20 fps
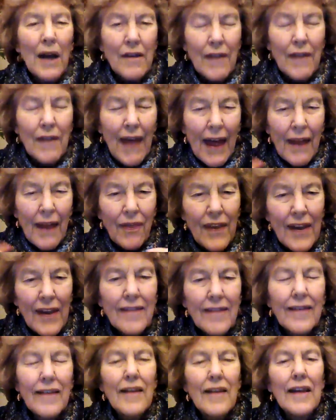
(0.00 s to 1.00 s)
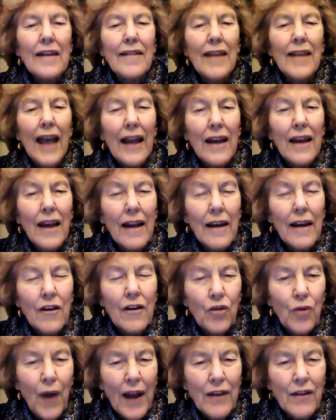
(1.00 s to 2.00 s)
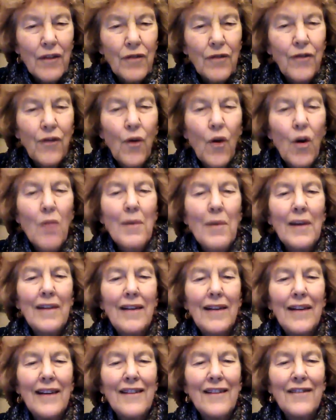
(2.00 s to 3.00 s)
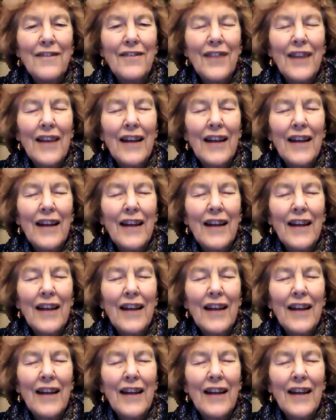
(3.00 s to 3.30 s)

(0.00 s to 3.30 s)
that these transformative